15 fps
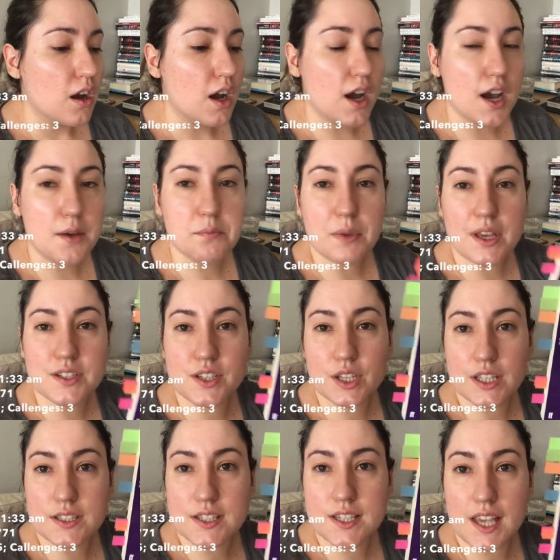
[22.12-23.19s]
As you
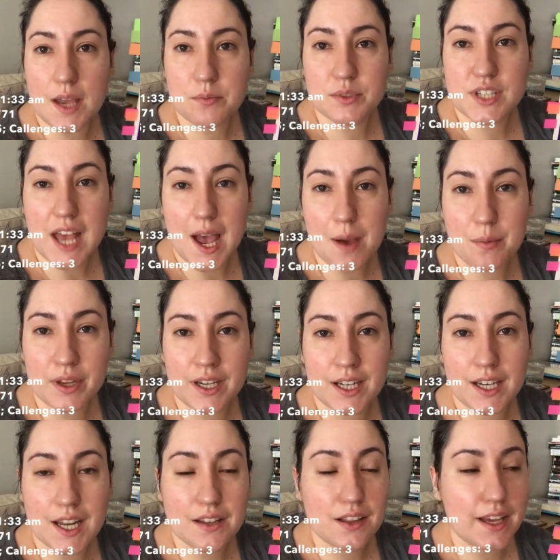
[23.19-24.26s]
can see, I'm tabbing it
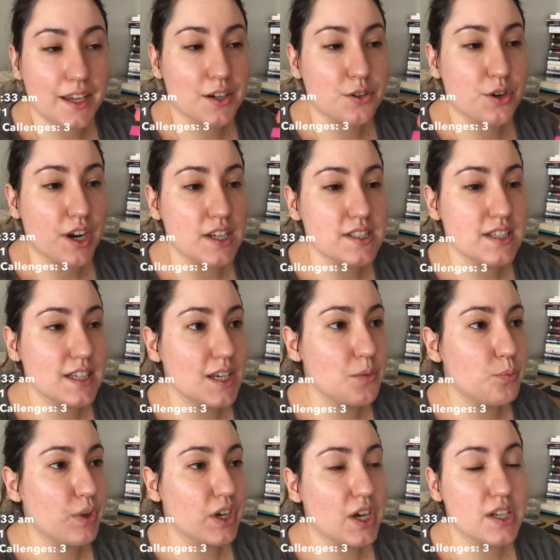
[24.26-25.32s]
at like crazy
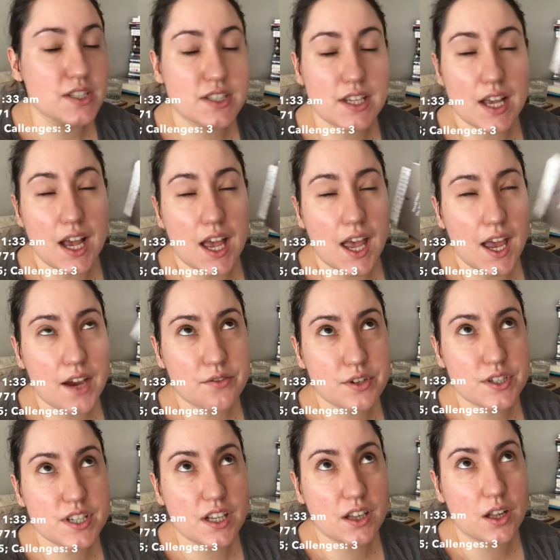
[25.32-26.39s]
because
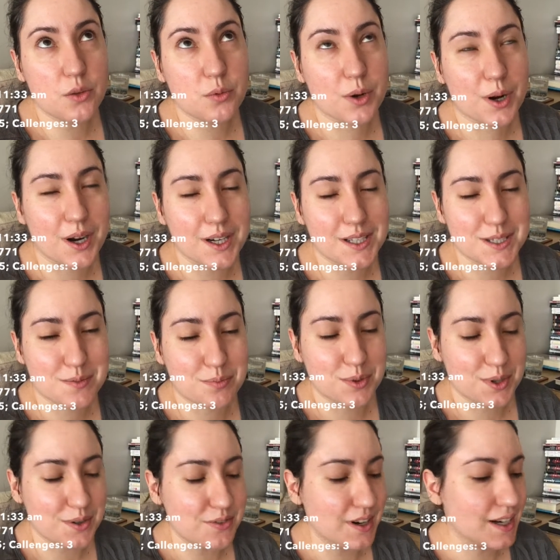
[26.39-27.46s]
every single word is
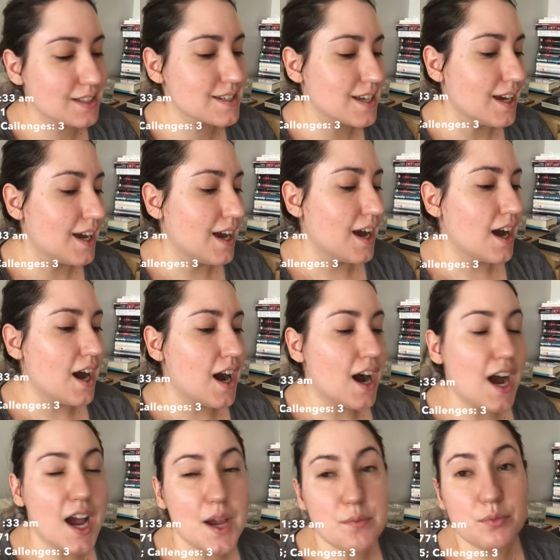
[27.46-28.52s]
perfect.
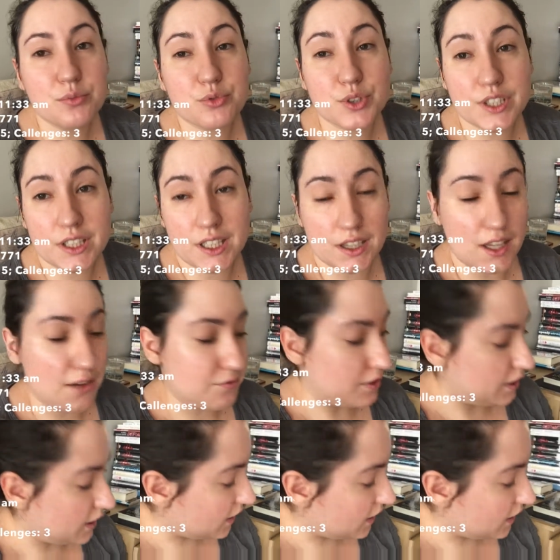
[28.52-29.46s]
I'm really loving